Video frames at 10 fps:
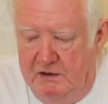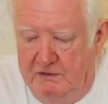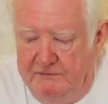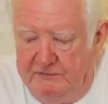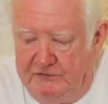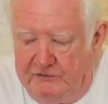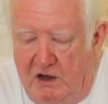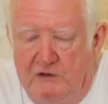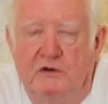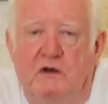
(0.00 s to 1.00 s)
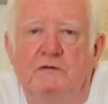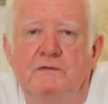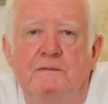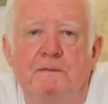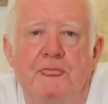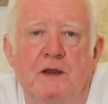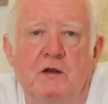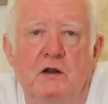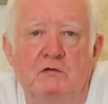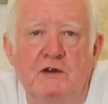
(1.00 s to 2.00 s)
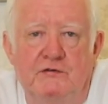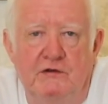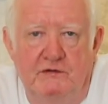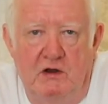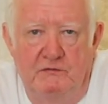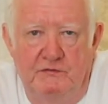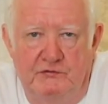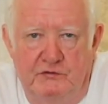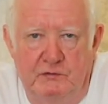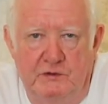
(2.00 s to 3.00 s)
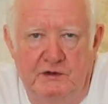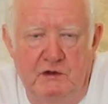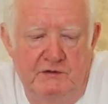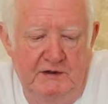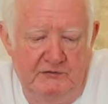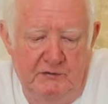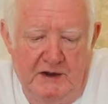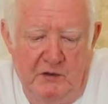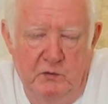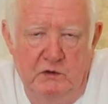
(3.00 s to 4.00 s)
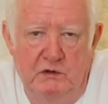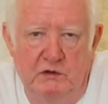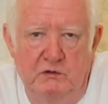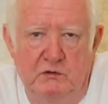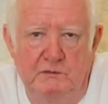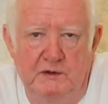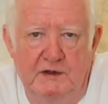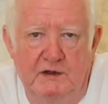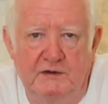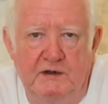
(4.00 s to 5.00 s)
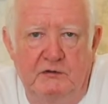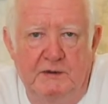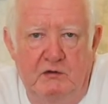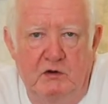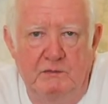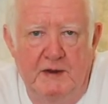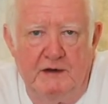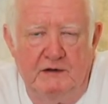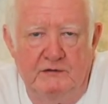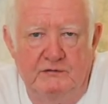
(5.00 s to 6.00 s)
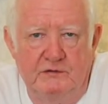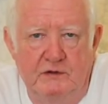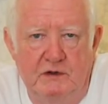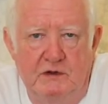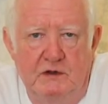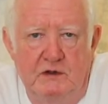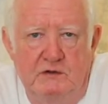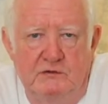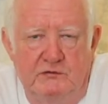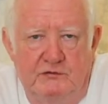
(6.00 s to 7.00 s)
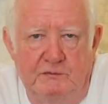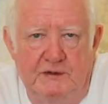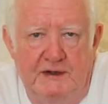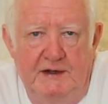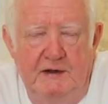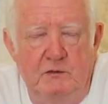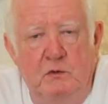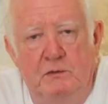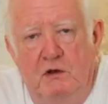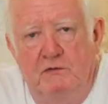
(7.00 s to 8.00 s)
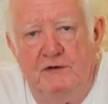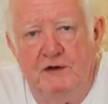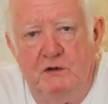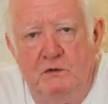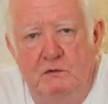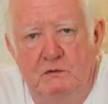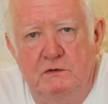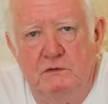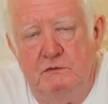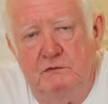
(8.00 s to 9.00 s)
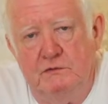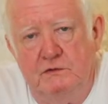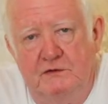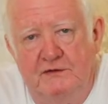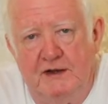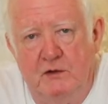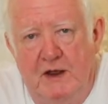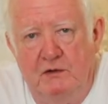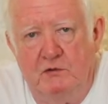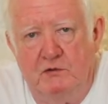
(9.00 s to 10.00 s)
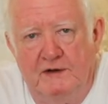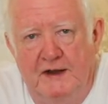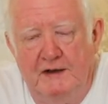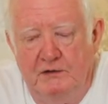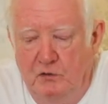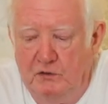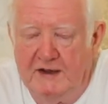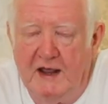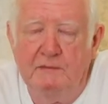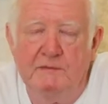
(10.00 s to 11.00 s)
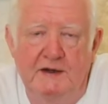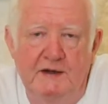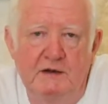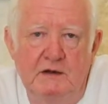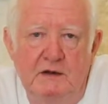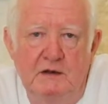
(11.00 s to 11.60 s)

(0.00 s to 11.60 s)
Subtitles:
For a start off, you're going to receive an offer soon, but I don't think it's about work or money. I think it's about romance. So somebody will be offering you to take you out or a date, or it can mean